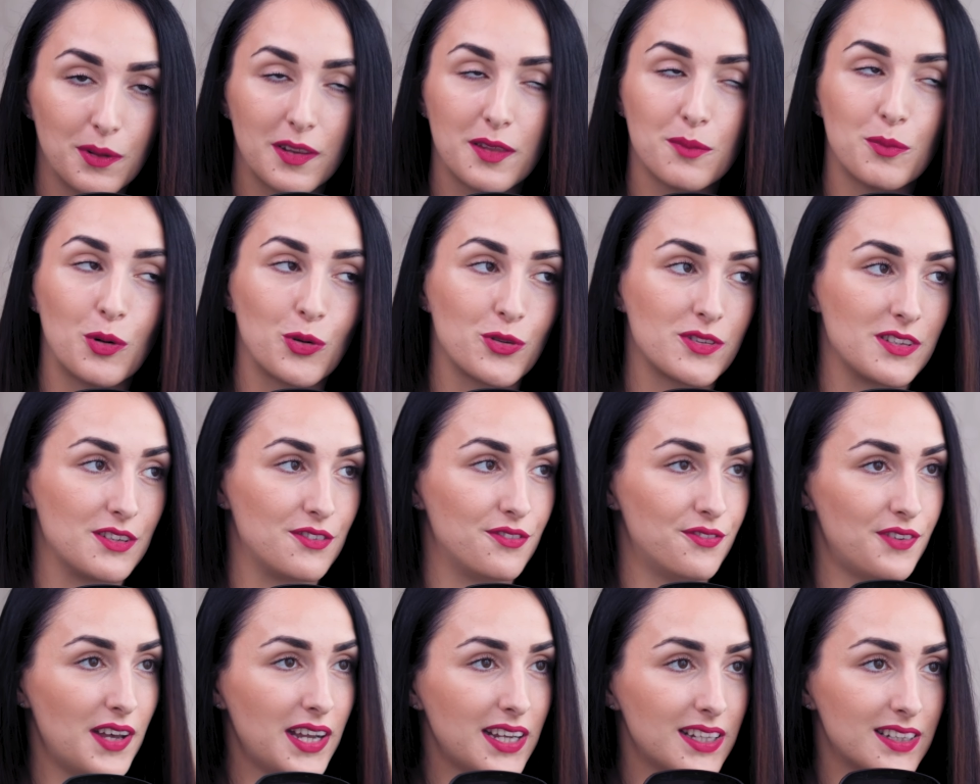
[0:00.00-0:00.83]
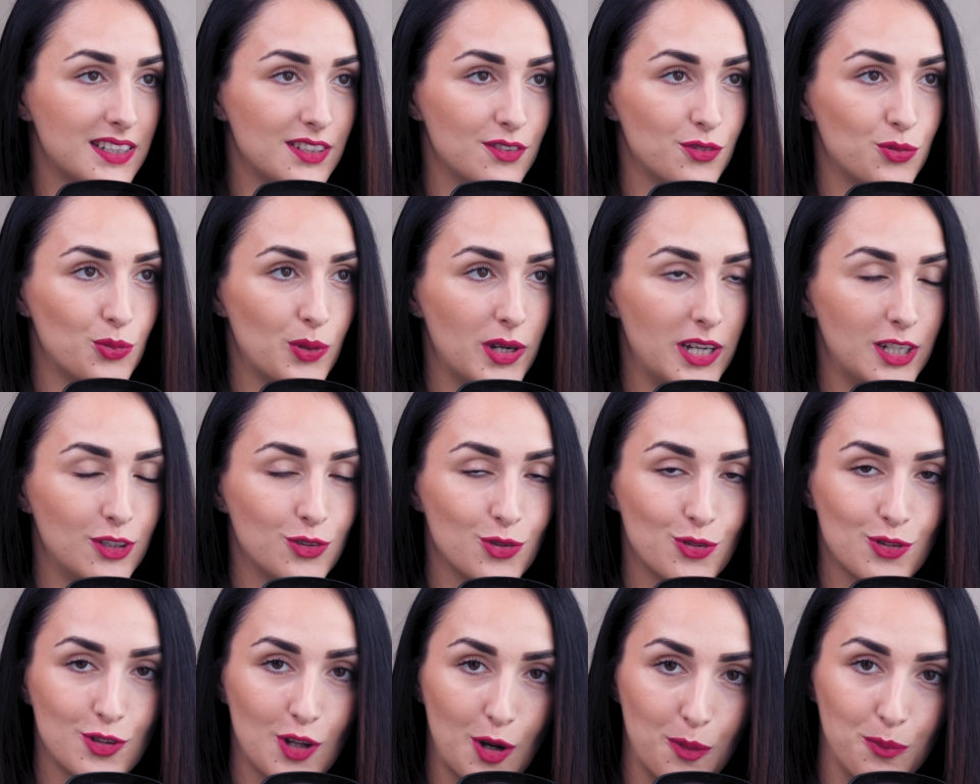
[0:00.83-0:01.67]
the most effective way to
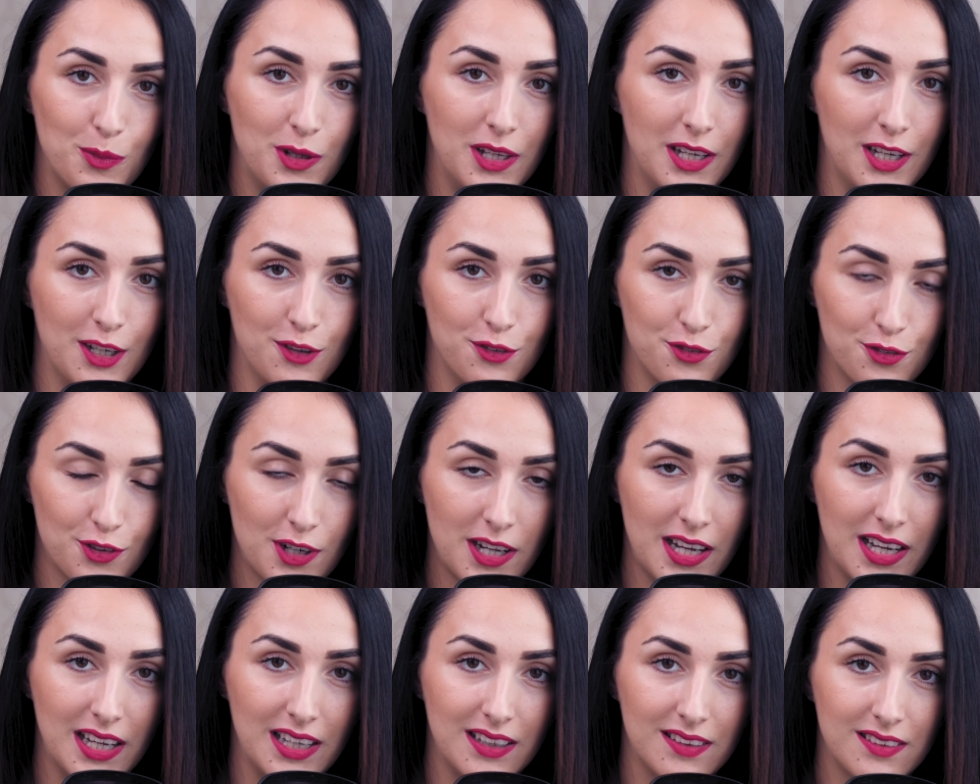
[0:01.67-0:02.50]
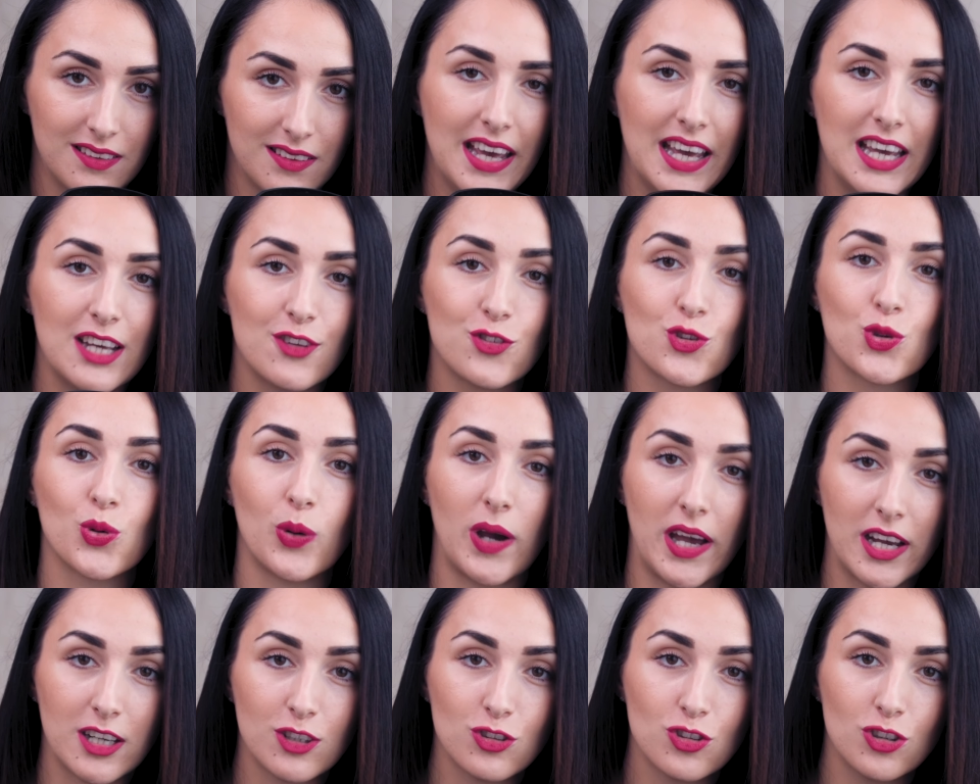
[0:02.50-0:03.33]
stop being afraid is to
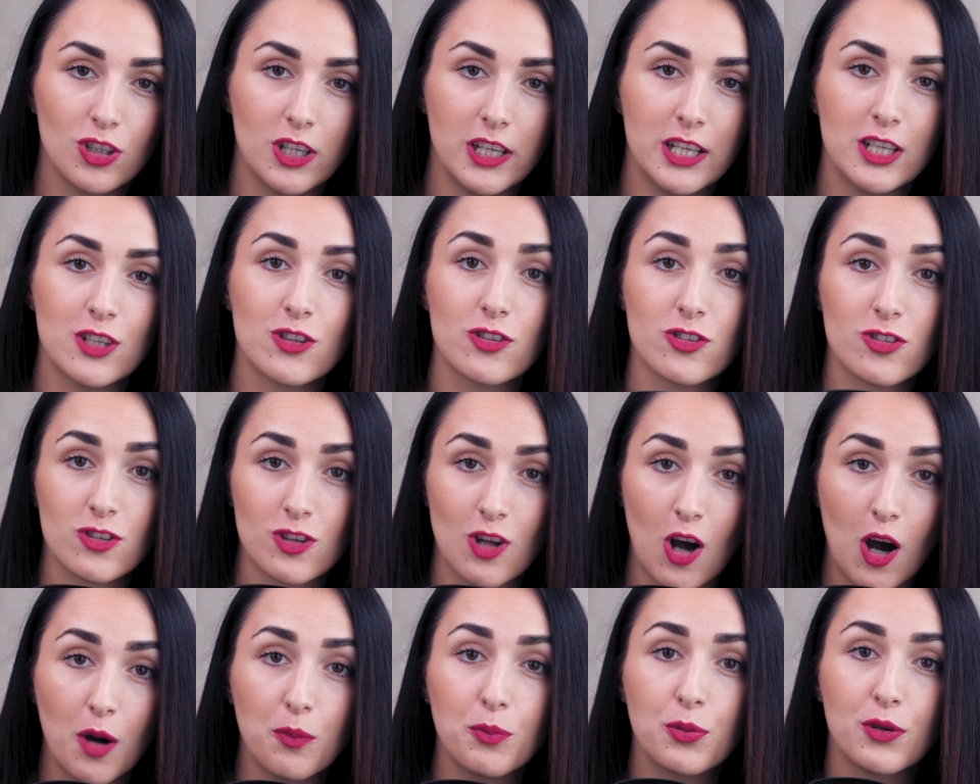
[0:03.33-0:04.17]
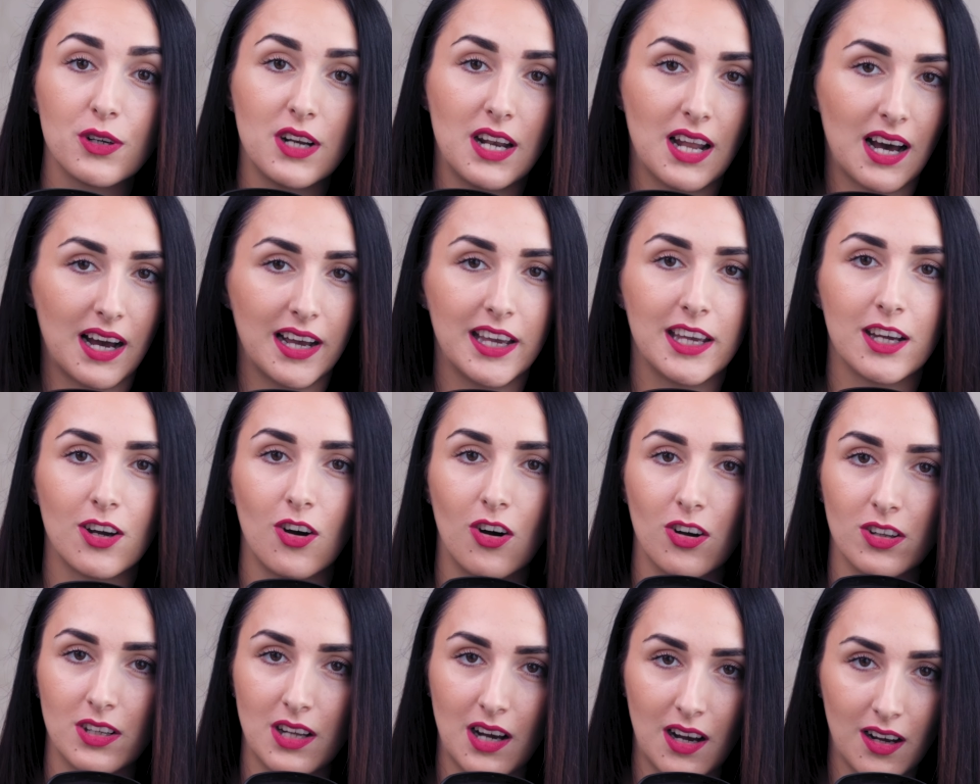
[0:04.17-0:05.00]
actually stop relying
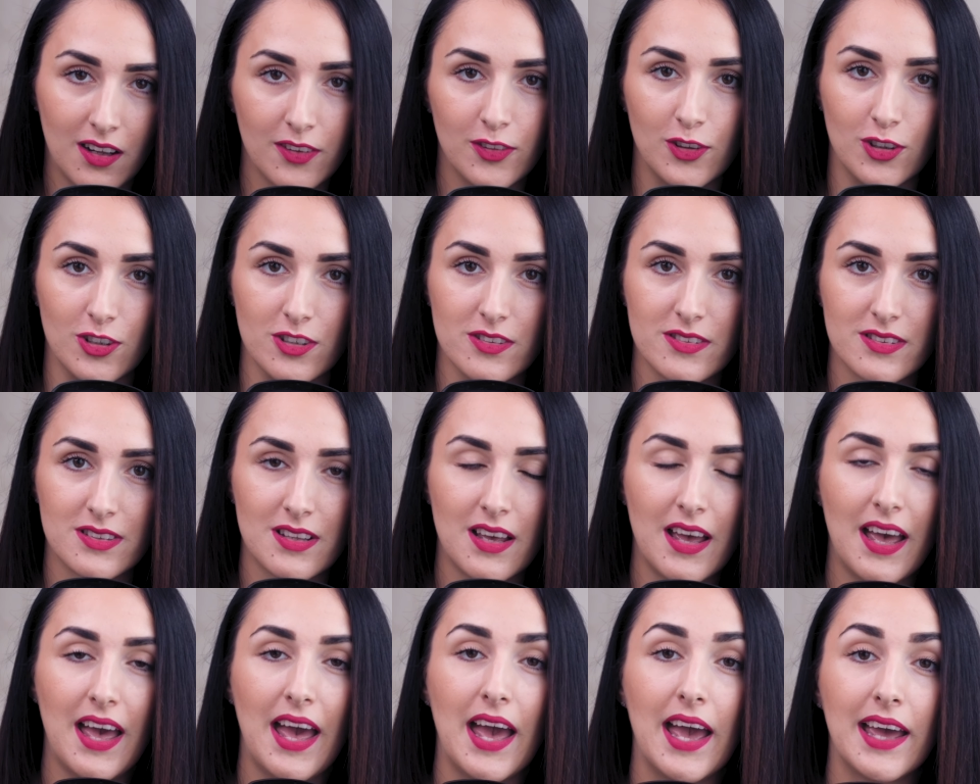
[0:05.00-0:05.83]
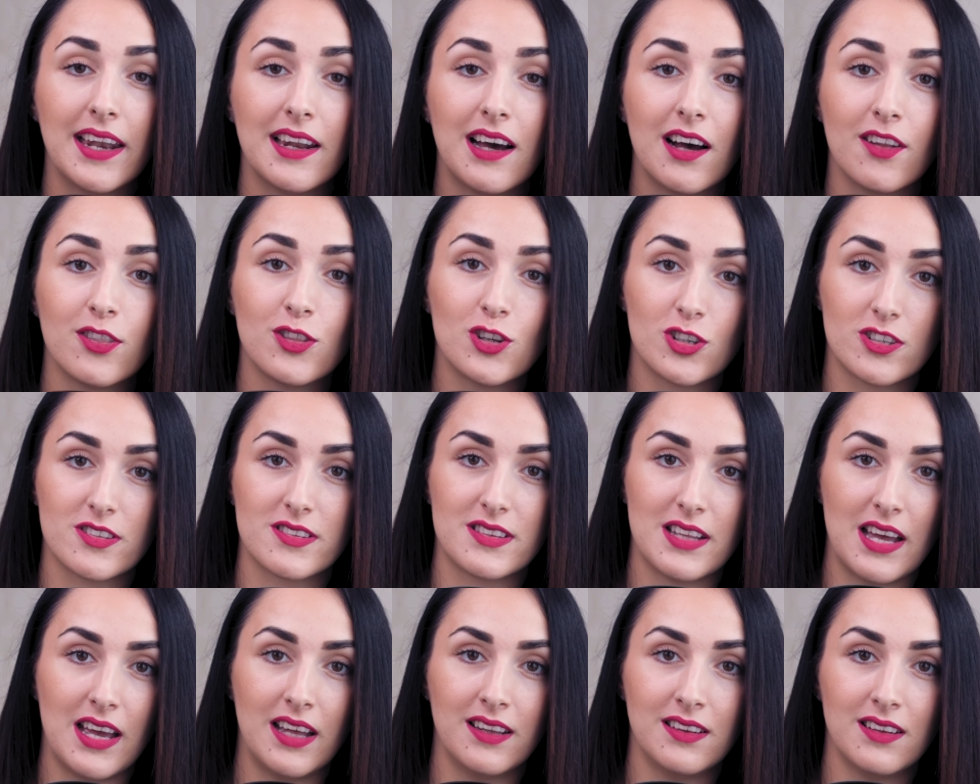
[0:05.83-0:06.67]
on others and
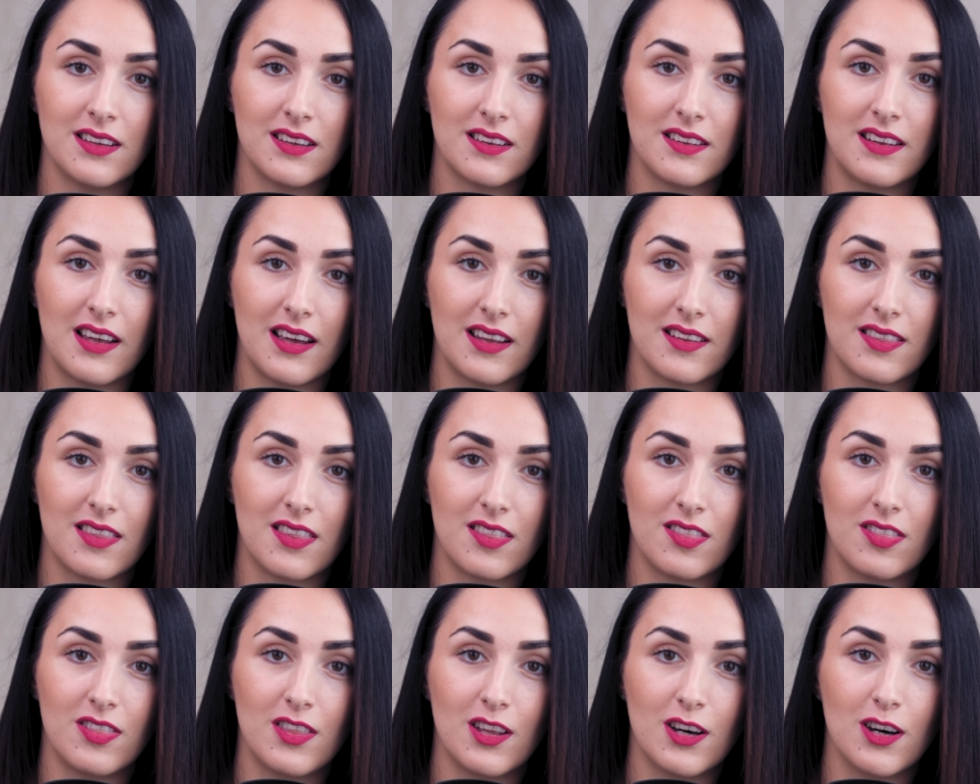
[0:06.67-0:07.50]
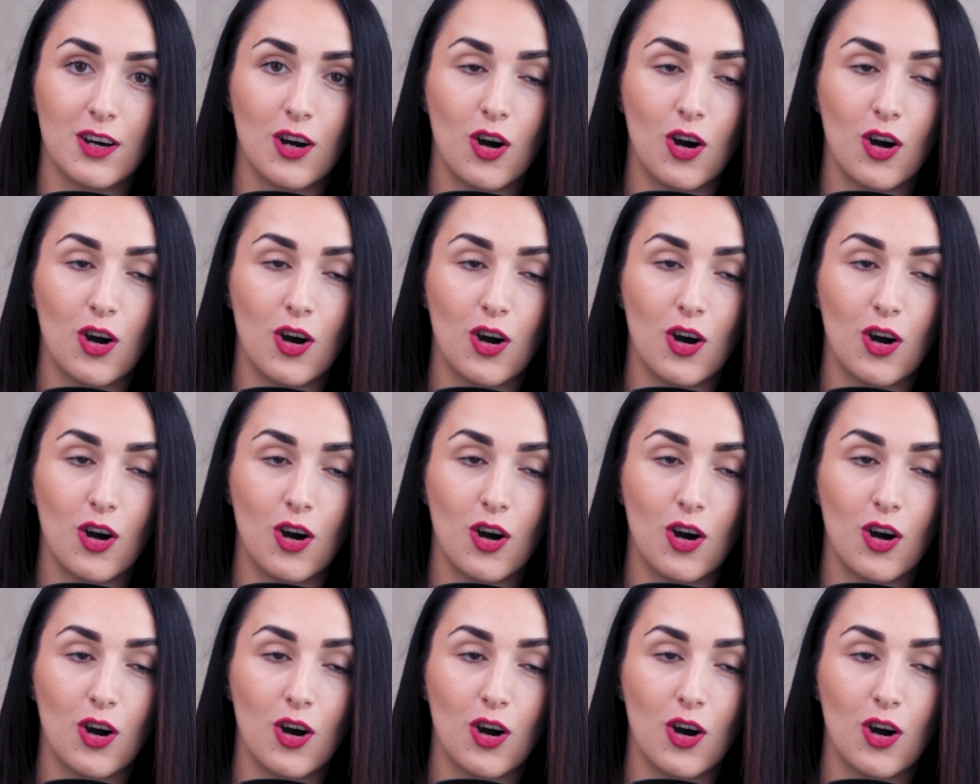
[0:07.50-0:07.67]
understand that the